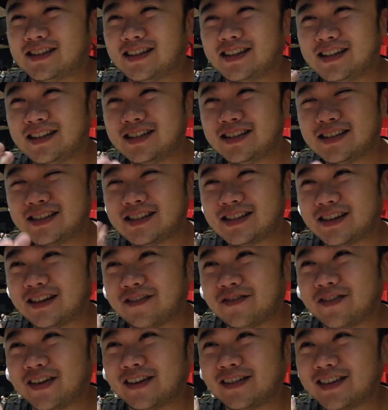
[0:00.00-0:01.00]
so you just don't
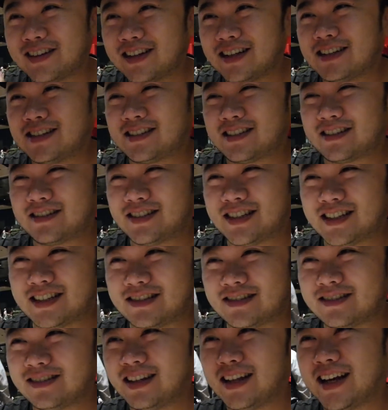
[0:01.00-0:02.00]
feel it. It's because it's
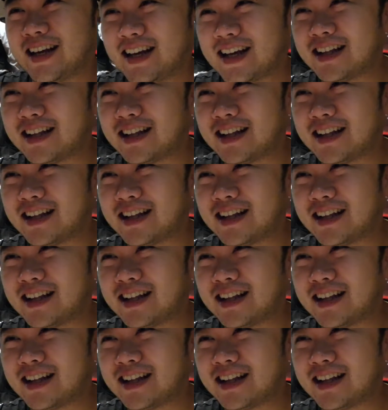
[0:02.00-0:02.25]
all like